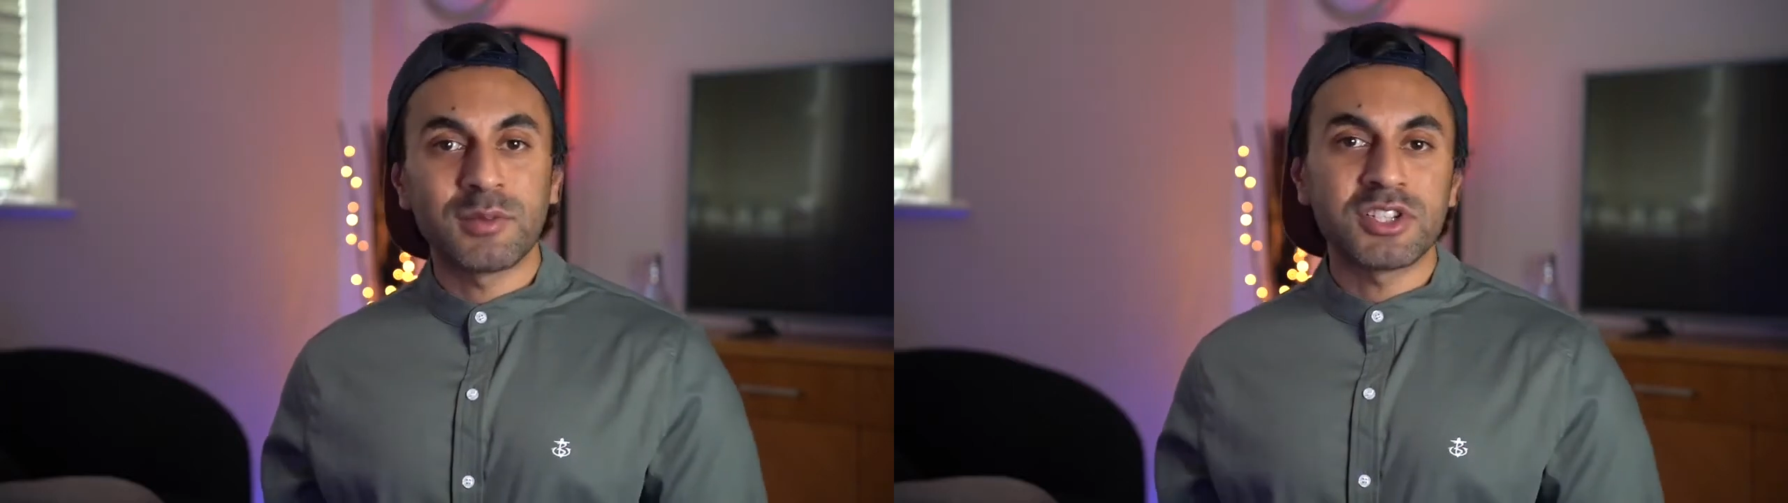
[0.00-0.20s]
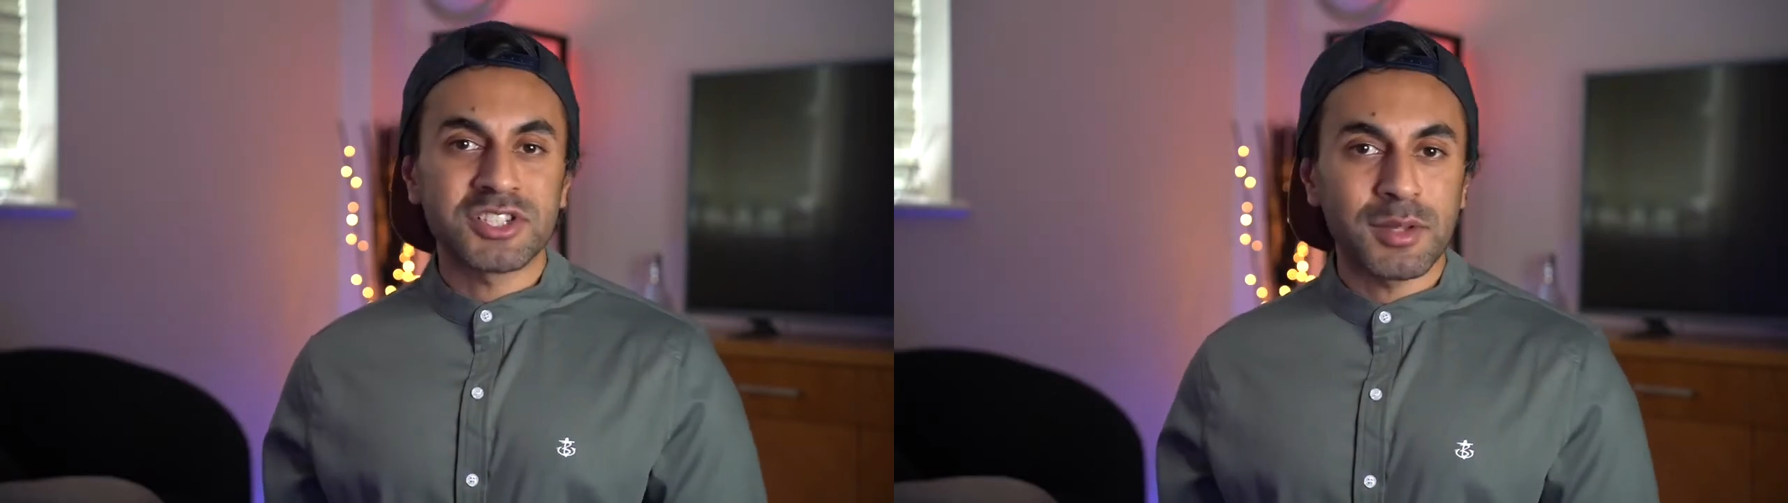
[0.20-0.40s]

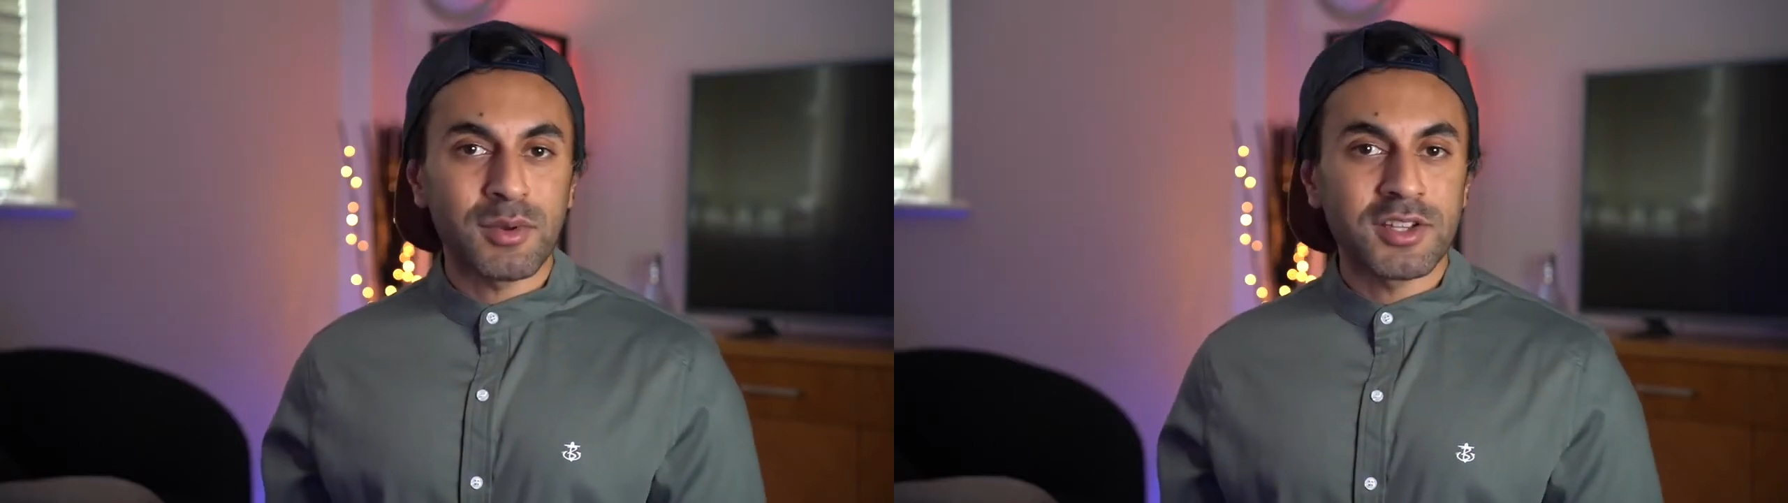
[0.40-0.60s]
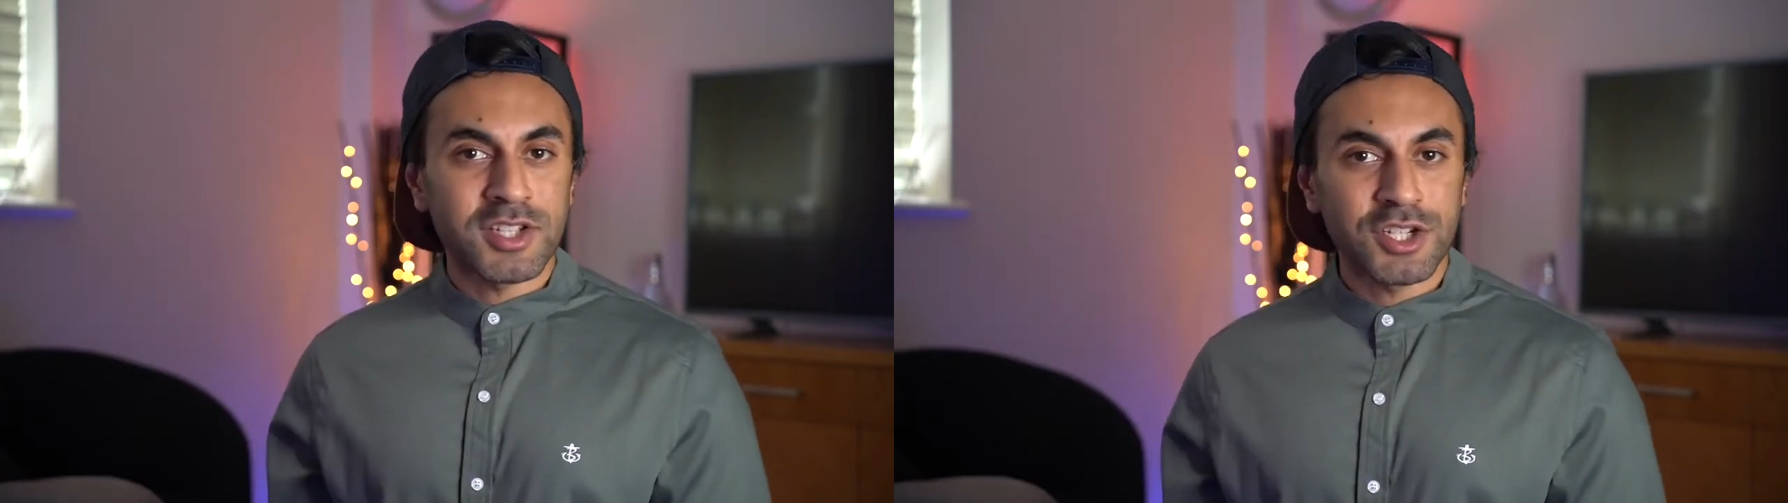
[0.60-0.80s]
image
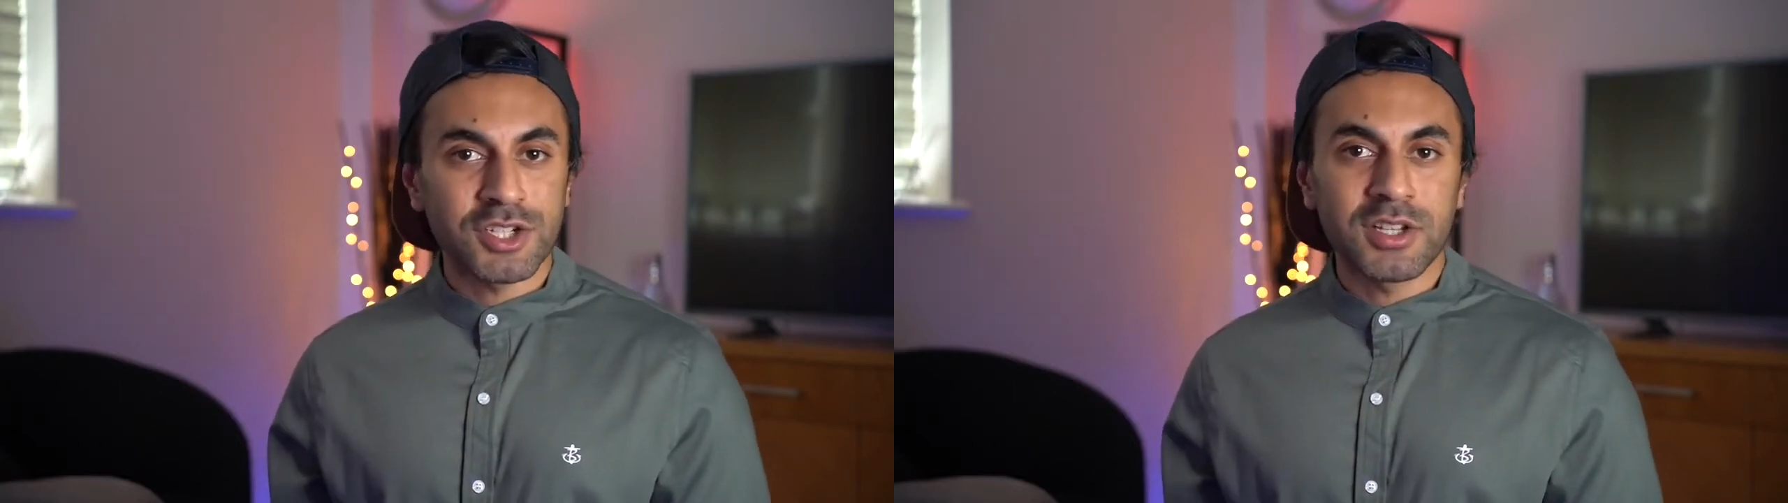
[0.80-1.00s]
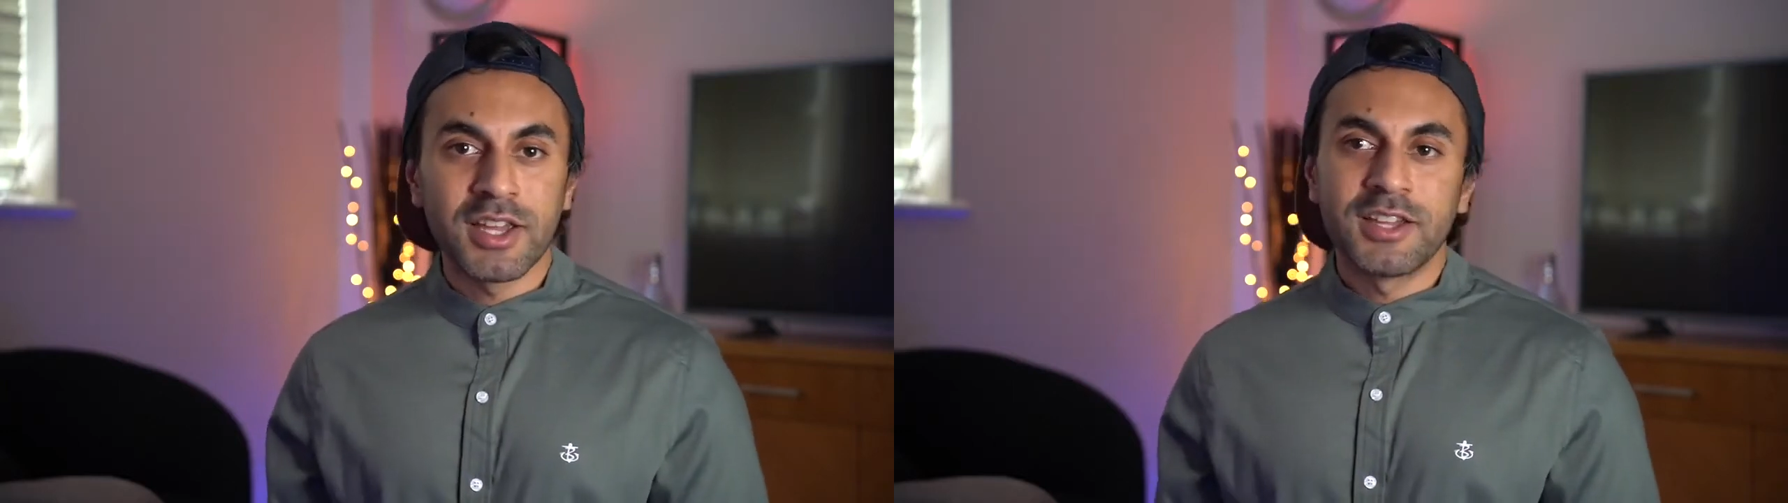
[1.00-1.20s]

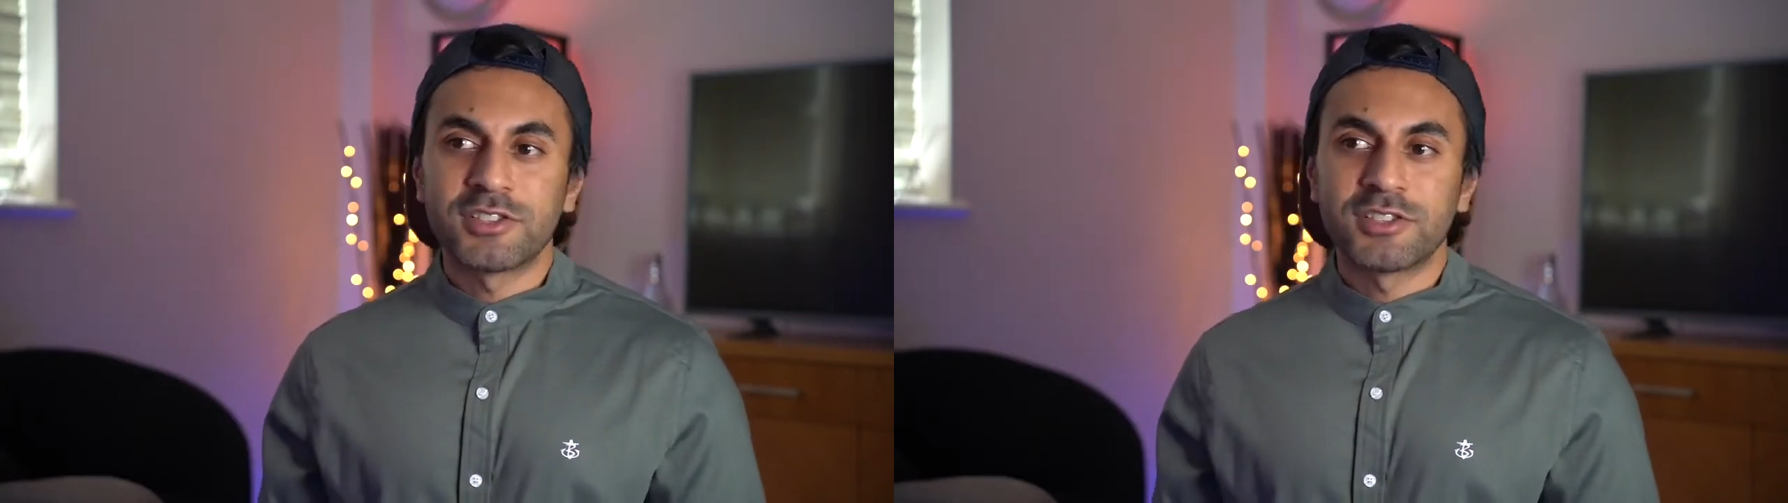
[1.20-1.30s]
stabilization.